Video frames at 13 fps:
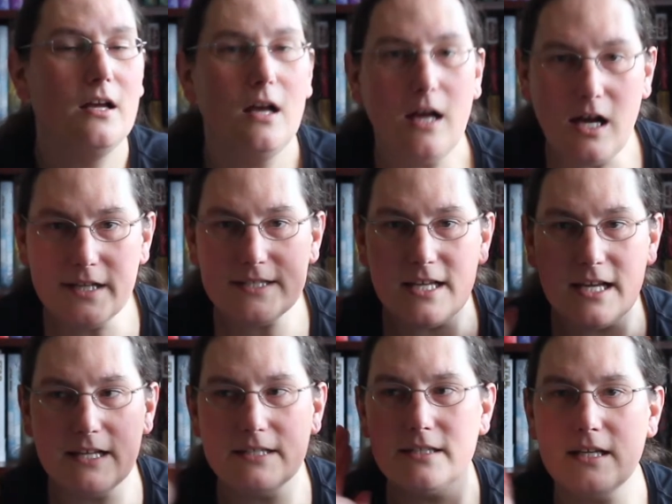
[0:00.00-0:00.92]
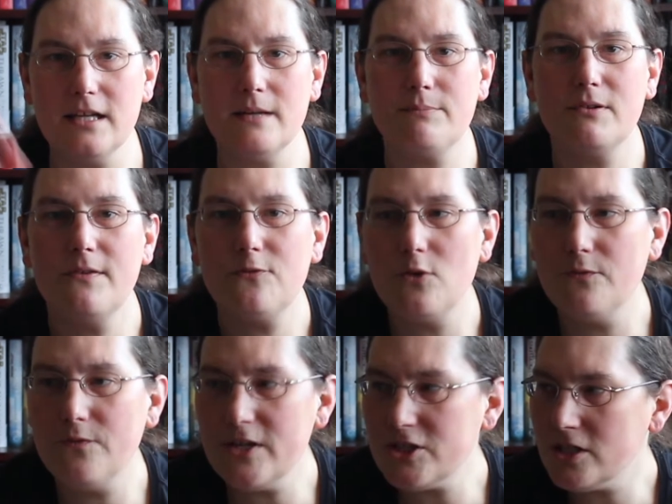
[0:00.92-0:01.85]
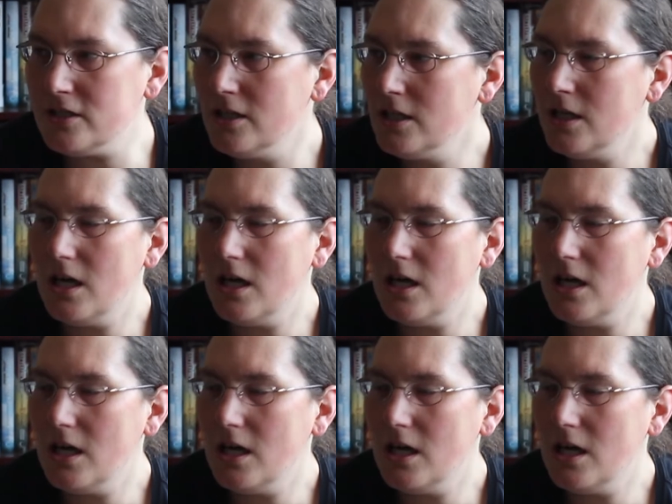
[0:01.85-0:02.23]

eyesight and uh, peripheral vision.